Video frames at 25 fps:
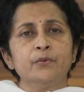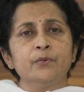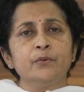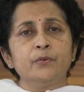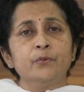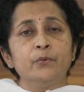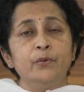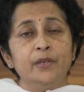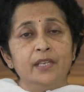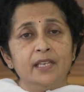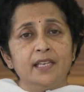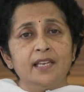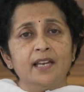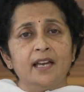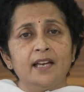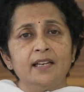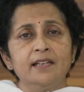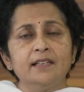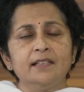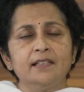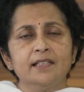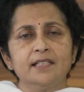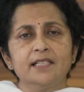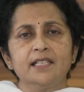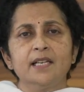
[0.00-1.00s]
we
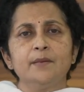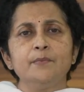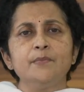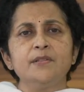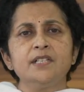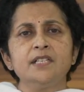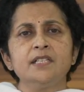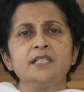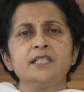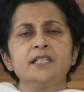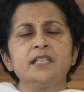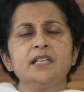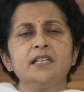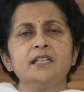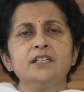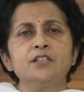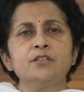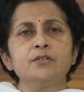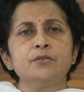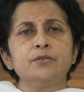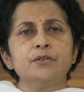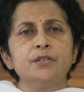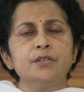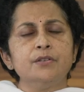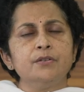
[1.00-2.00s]
can attempt it
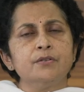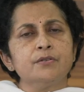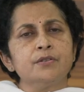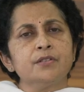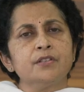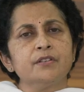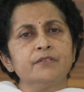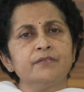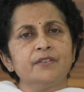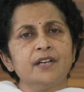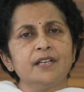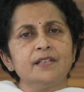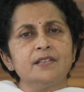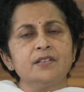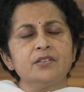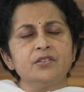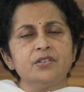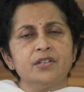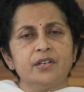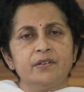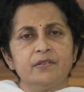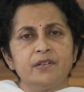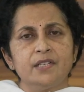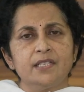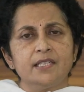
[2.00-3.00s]
to reduce the virus
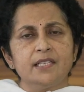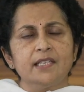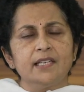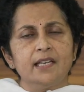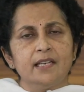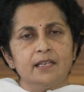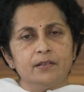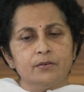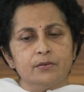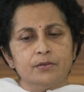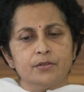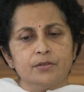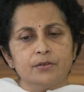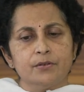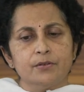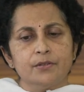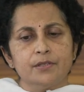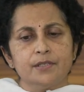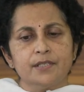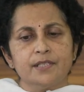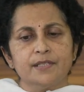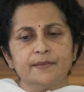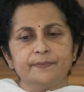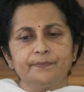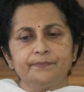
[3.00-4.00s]
generating
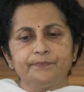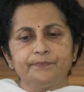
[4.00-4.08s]
aerosols.